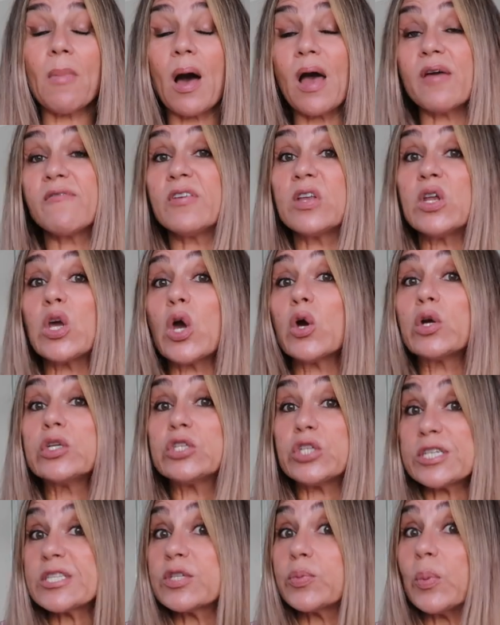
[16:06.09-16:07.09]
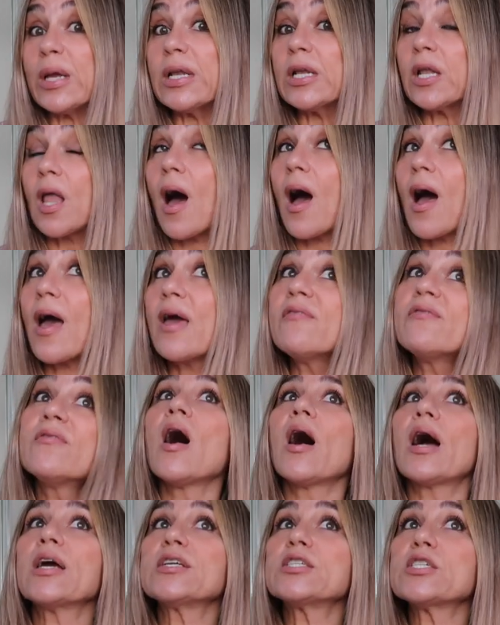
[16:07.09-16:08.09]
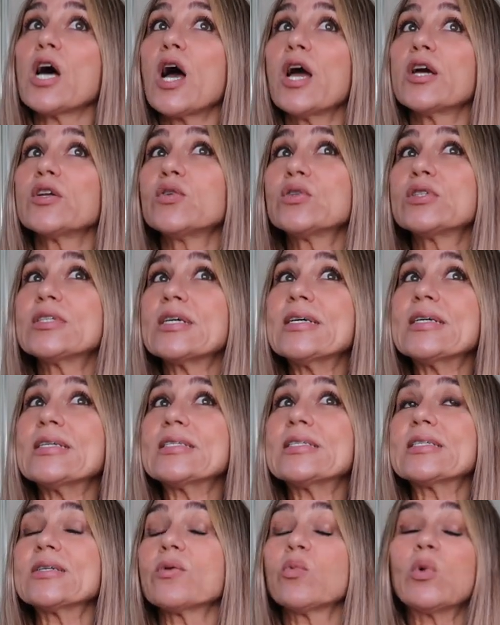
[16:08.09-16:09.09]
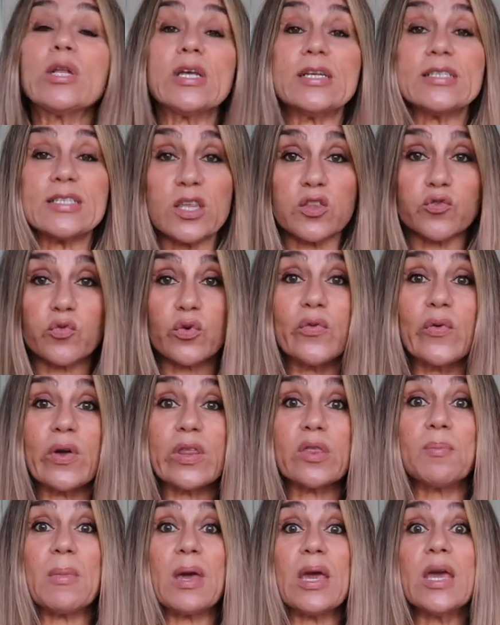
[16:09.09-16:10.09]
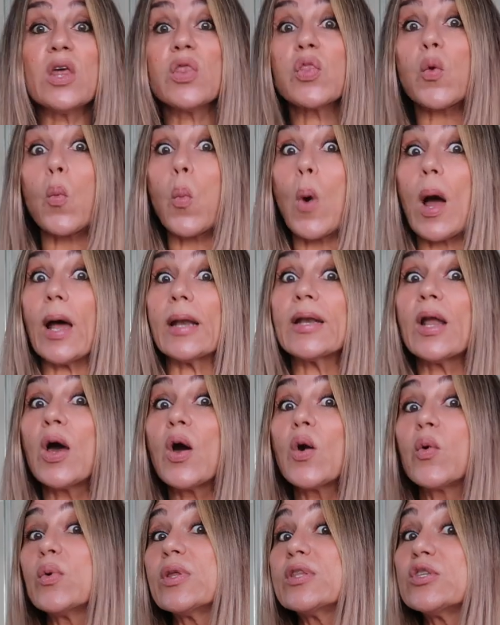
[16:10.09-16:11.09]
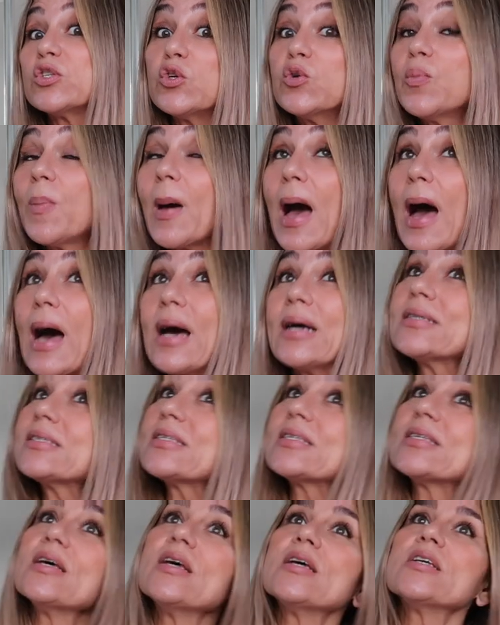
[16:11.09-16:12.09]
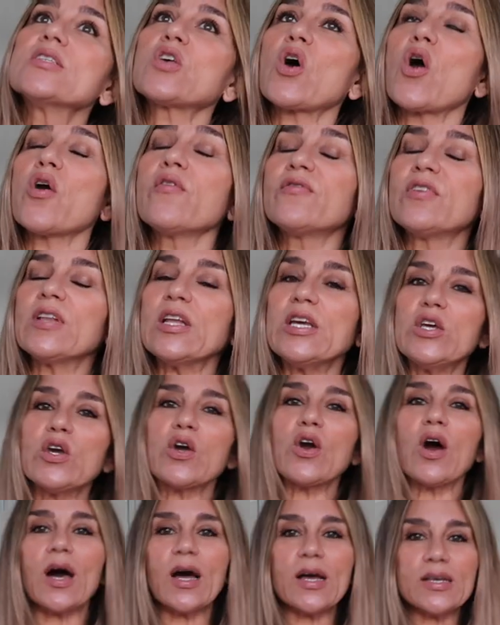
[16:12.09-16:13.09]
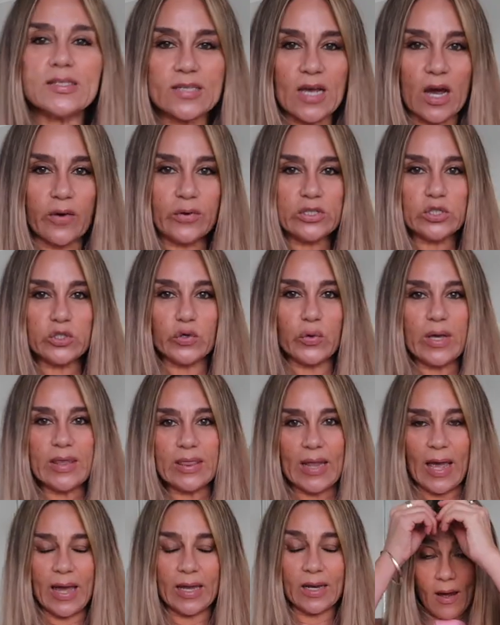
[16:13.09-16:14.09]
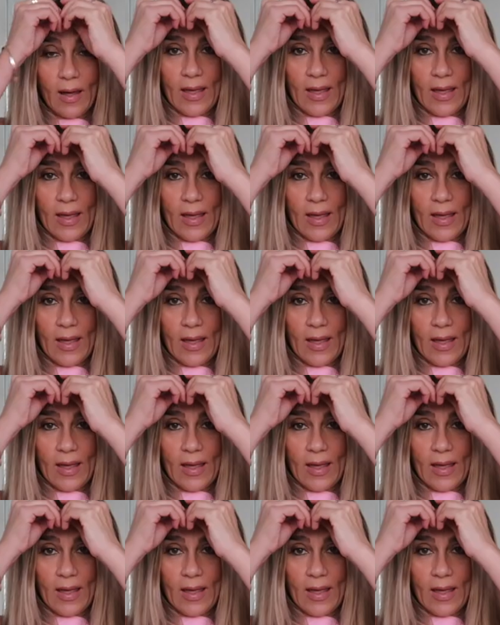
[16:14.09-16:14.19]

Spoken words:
My video just went live. I titled it, well, it's a three with me, the one with two parts. So hopefully you guys are enjoying that.